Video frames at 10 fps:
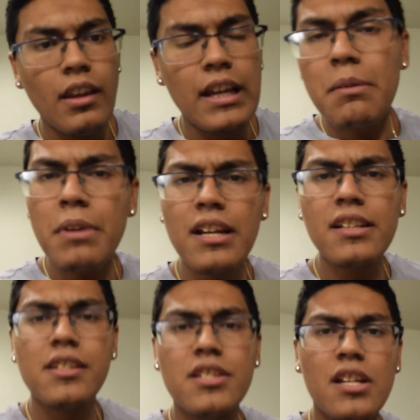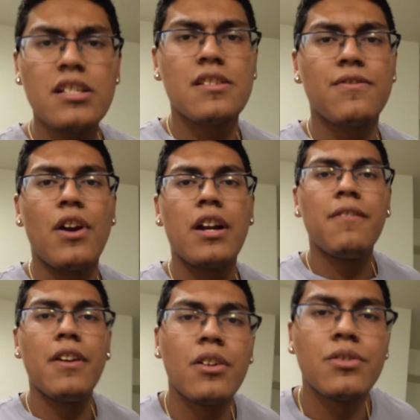Give me any suggestions for any
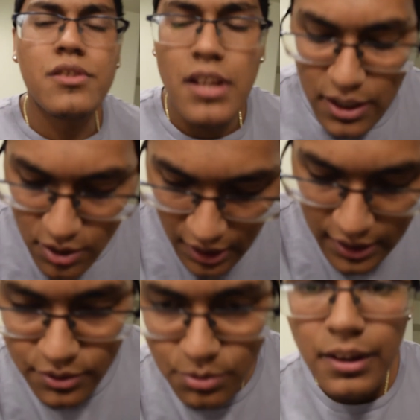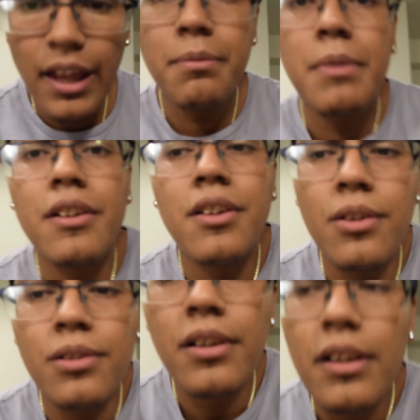videos that you guys would like me to do.